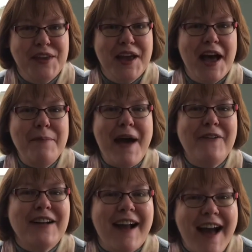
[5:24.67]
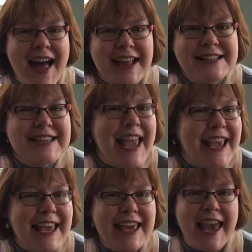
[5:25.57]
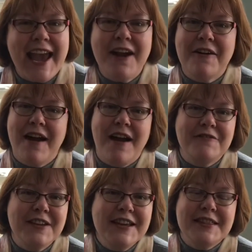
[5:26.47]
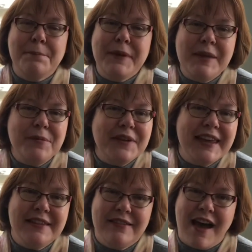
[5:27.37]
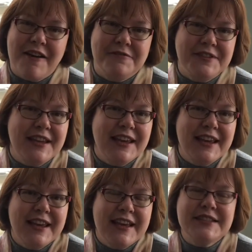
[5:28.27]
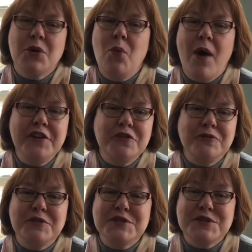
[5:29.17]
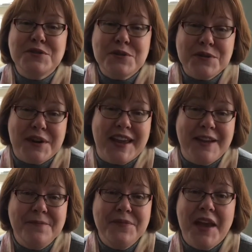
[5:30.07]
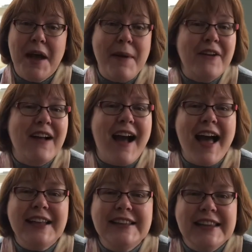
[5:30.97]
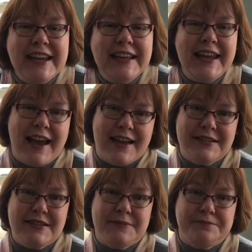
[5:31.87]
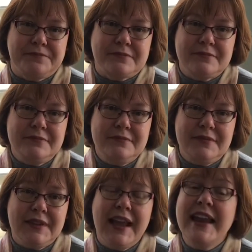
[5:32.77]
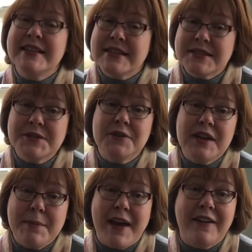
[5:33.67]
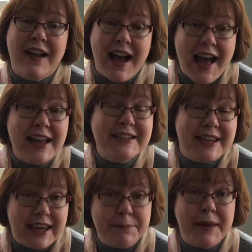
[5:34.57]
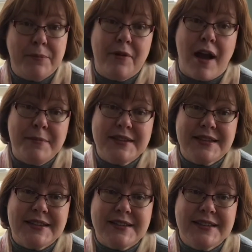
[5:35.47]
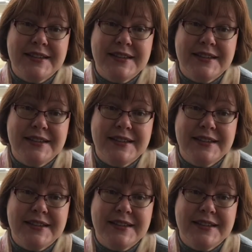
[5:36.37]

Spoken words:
about God taking care of the people he loved. It's a wonderful story about God leading us. And it's a story about God keeping promises.